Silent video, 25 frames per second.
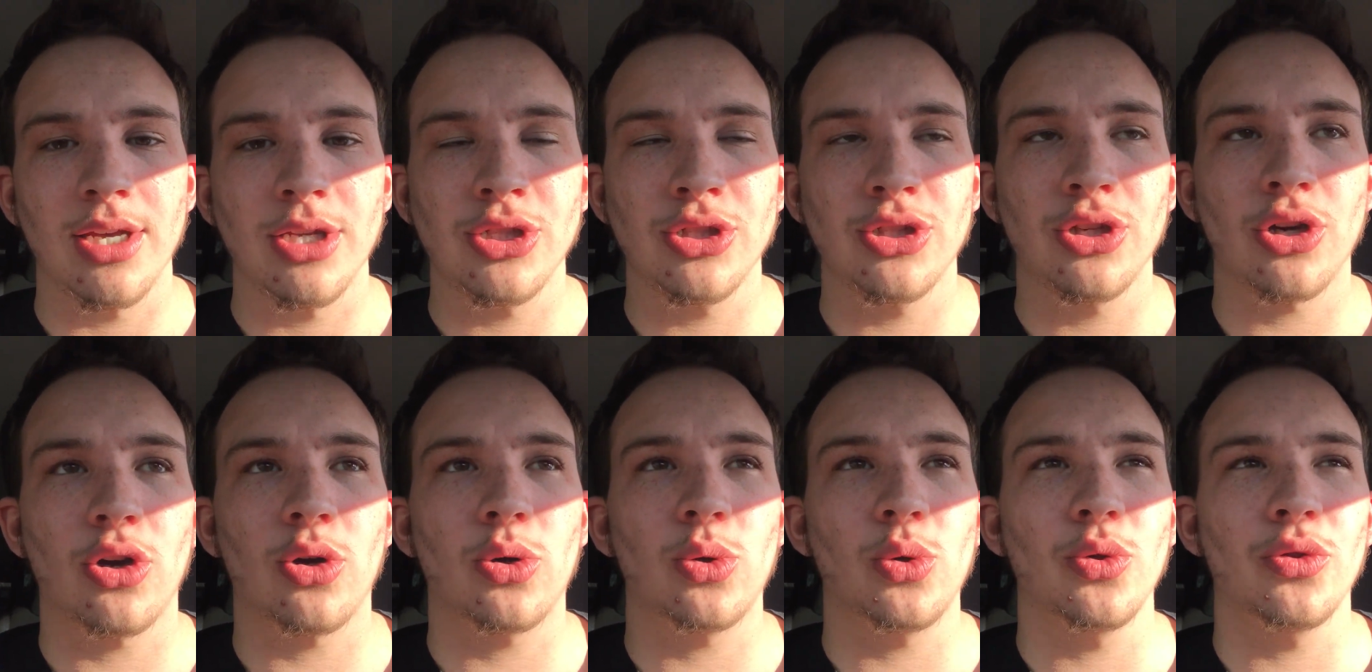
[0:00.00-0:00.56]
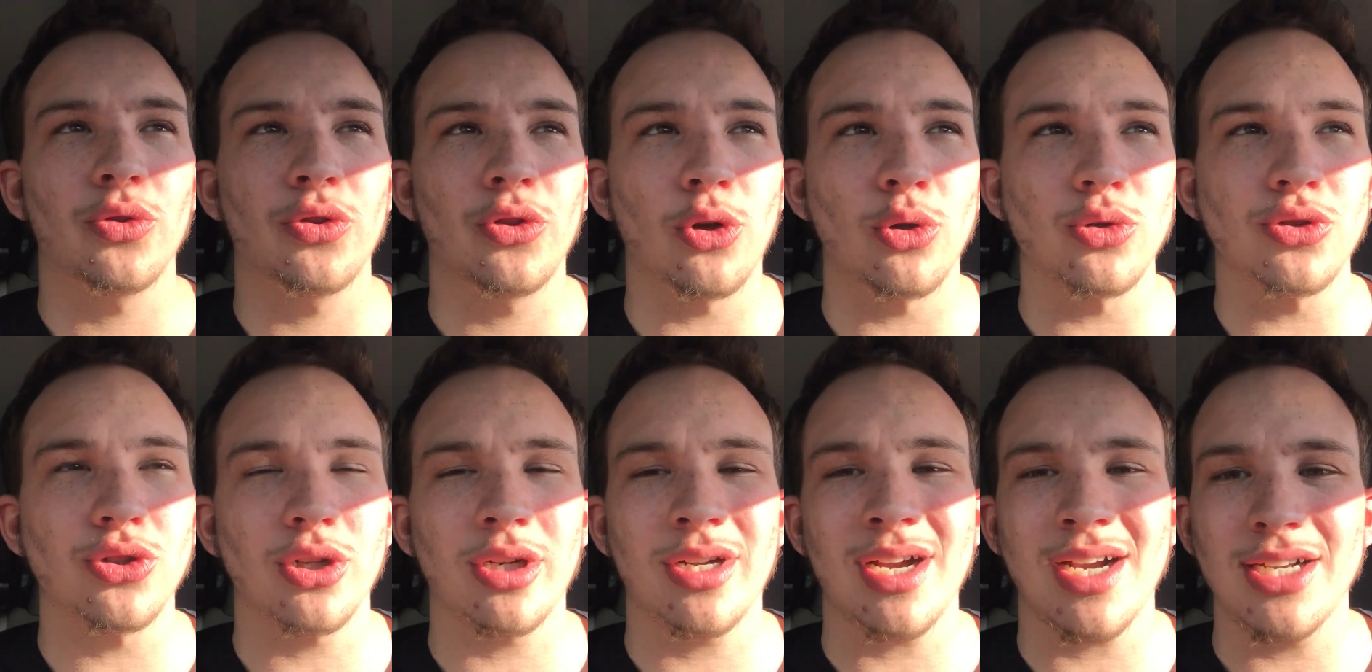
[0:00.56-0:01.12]
So
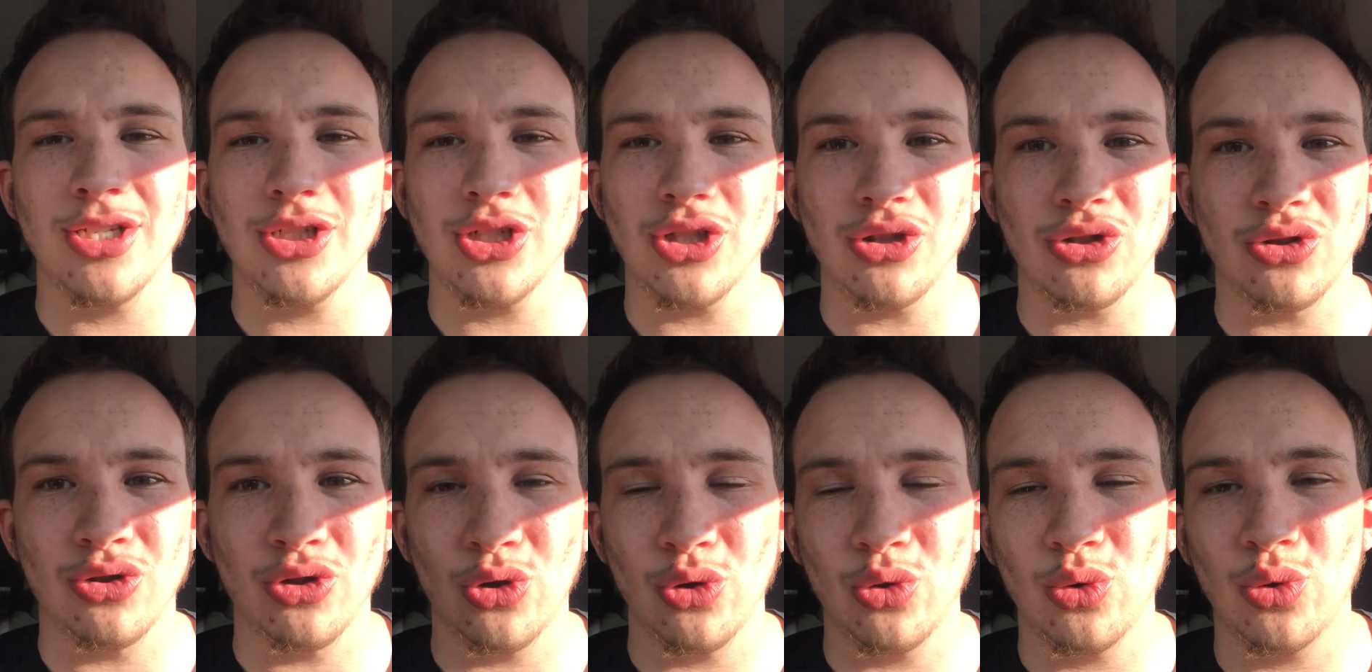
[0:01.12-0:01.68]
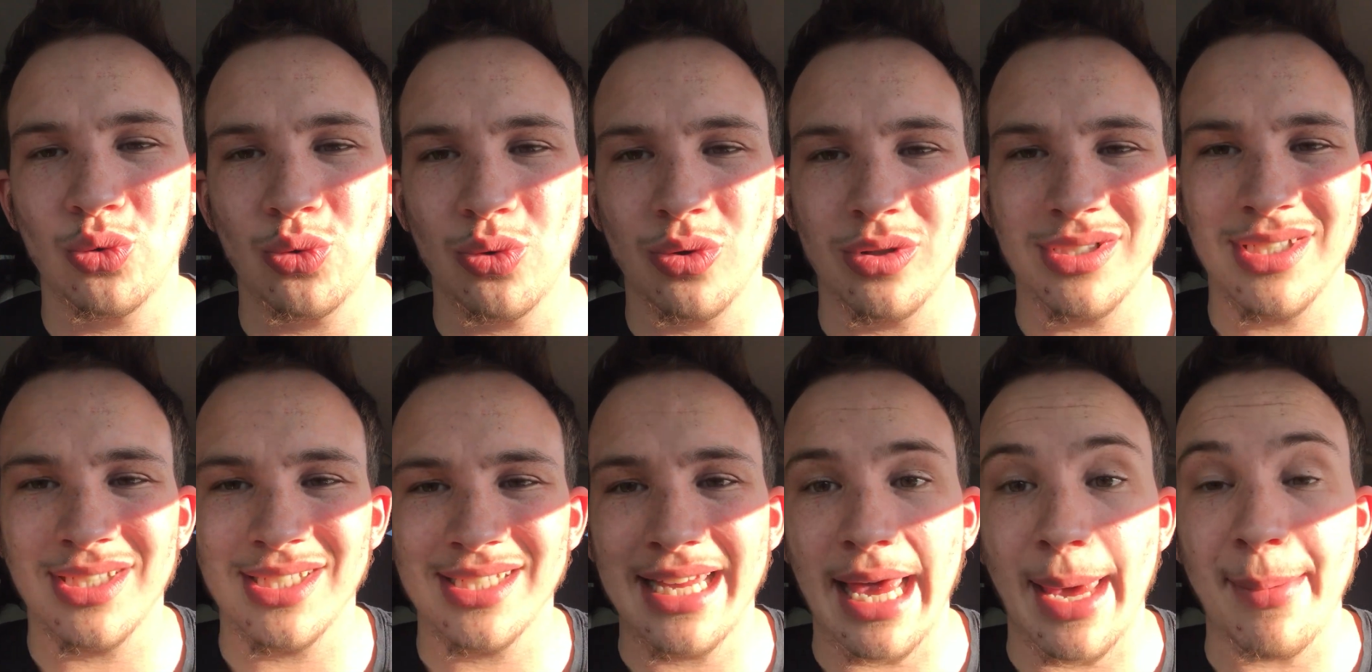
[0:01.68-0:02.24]
those are kind of just two
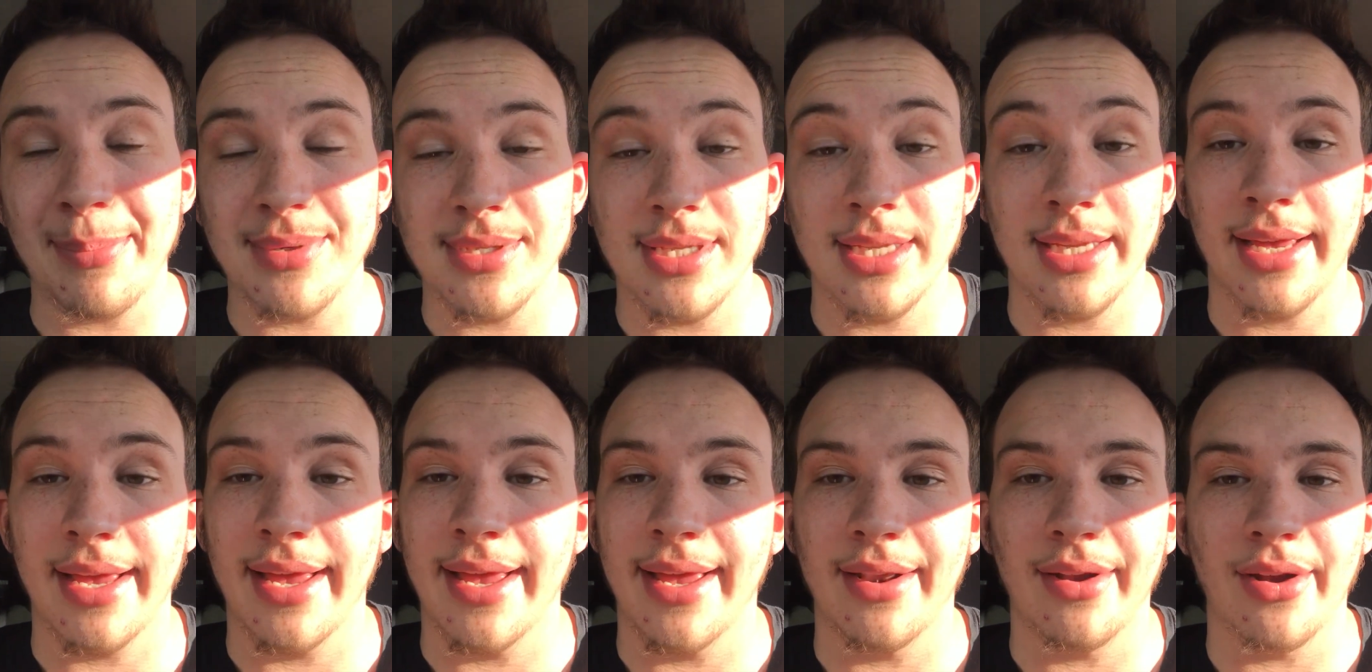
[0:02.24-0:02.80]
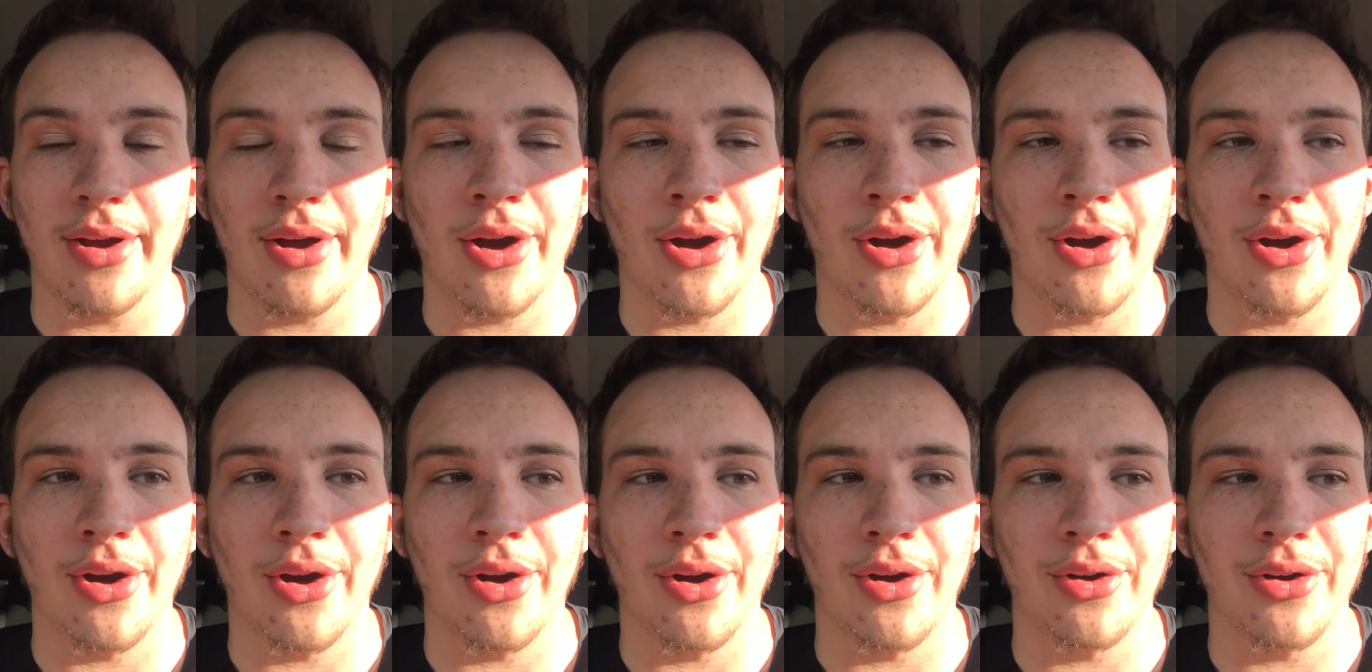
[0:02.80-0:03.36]
steps that
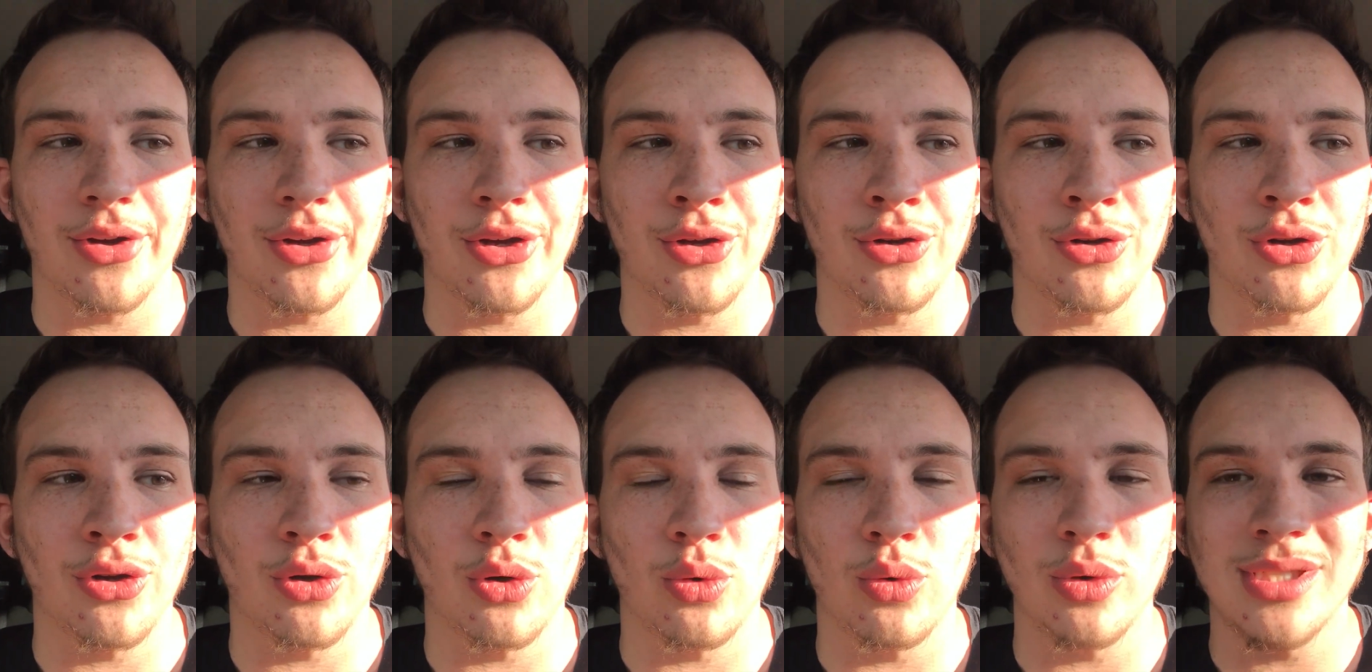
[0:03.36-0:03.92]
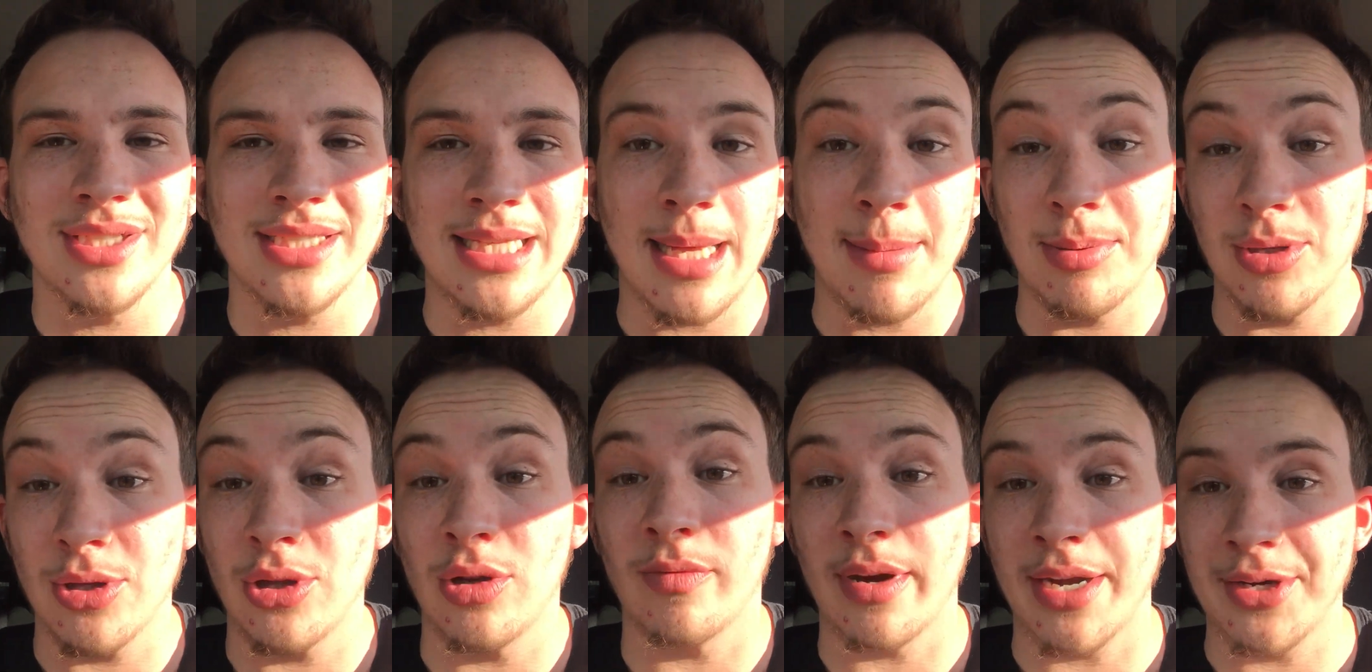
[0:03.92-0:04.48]
are,
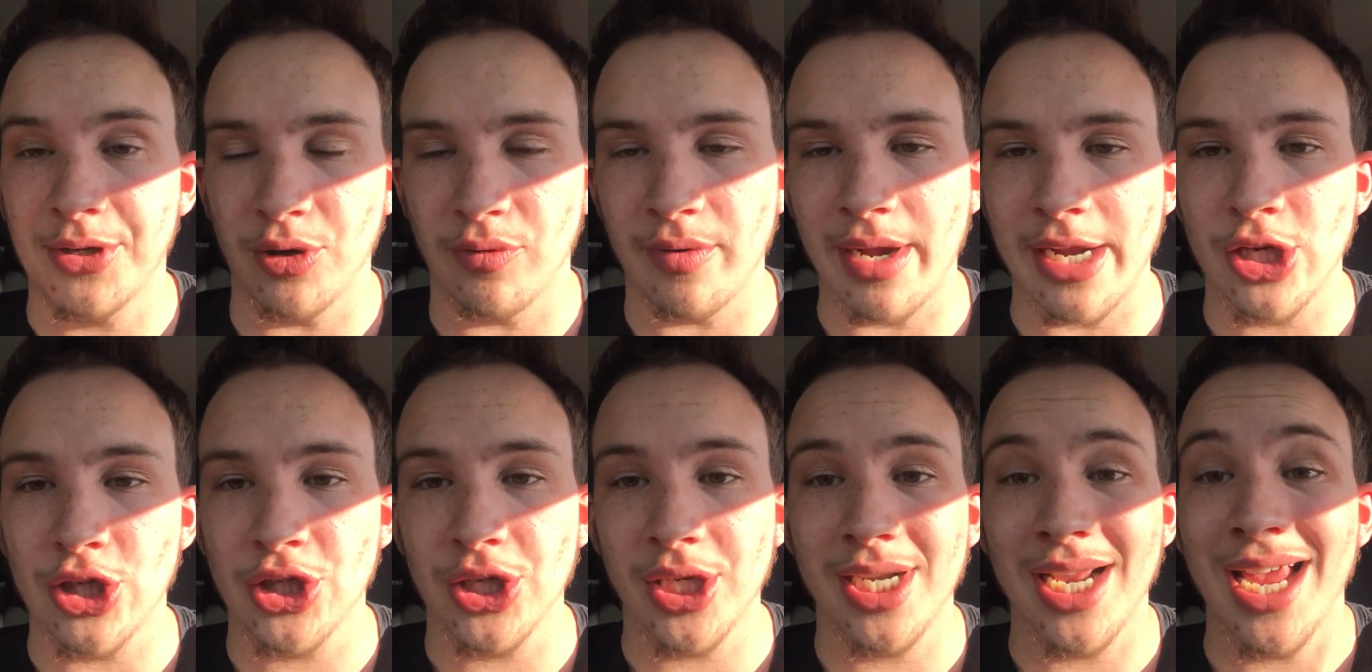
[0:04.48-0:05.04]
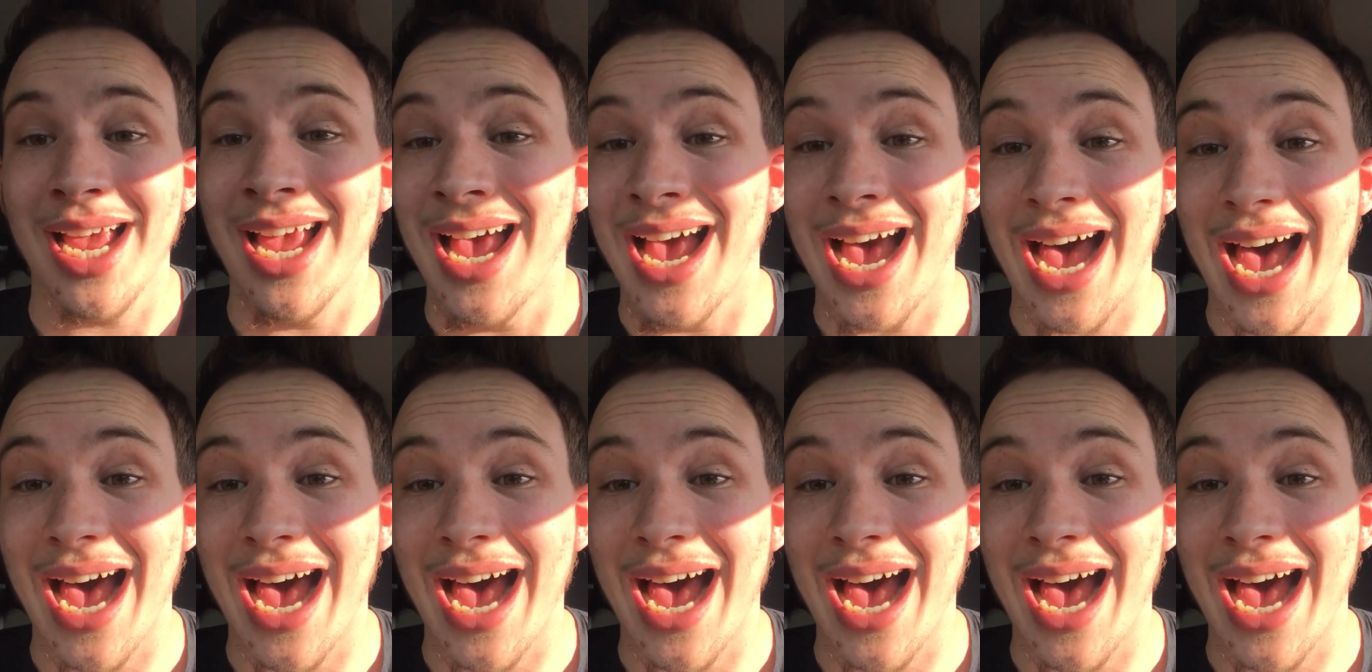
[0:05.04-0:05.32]
steps in the right direction.